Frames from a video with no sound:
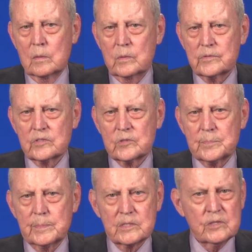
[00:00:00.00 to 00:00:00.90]
with the
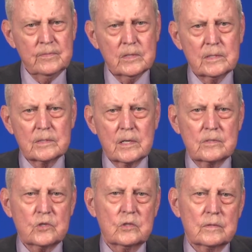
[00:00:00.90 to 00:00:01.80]
specific
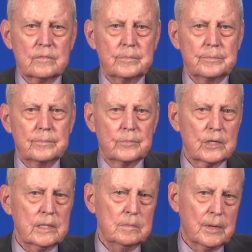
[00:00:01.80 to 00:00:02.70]
intention of
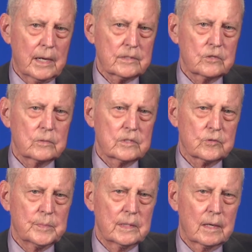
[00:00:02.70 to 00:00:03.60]
bringing back to
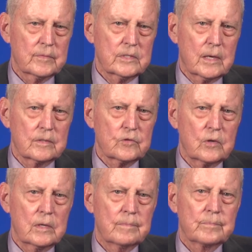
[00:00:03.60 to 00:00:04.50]
his beloved
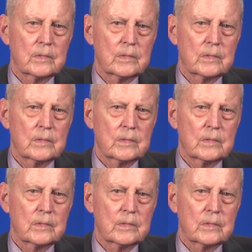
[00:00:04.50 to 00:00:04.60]
country